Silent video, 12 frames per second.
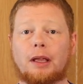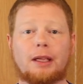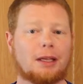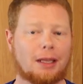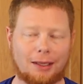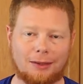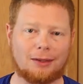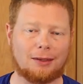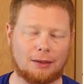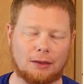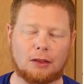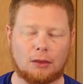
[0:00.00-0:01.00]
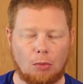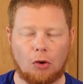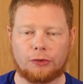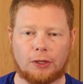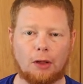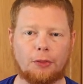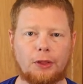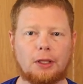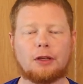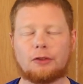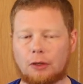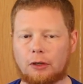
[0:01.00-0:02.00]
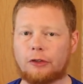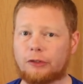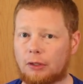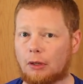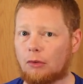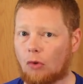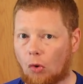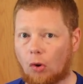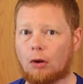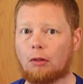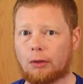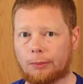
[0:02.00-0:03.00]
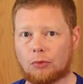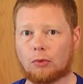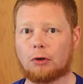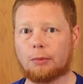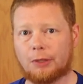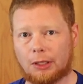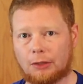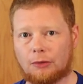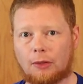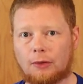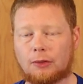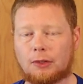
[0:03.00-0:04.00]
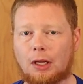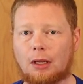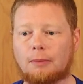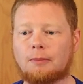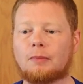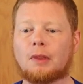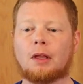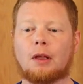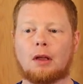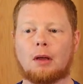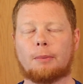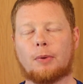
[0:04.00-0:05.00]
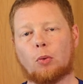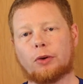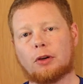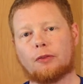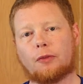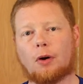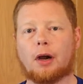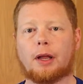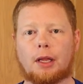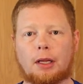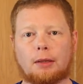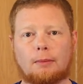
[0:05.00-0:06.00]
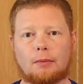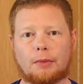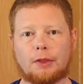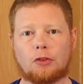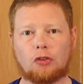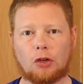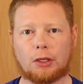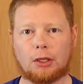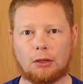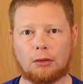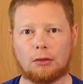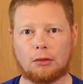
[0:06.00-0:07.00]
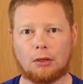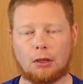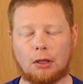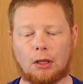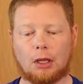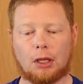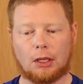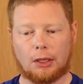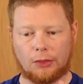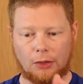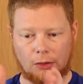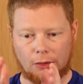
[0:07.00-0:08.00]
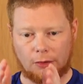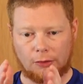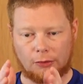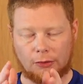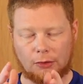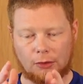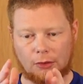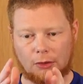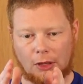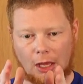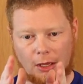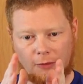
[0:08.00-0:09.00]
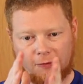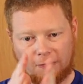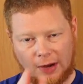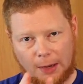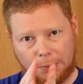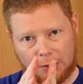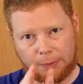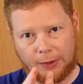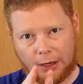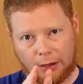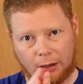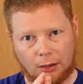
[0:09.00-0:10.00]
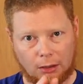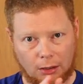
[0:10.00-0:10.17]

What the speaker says: It isn't most healthy because there is still oil absorbed into the skin. But when you're frying chicken, there is that vapor barrier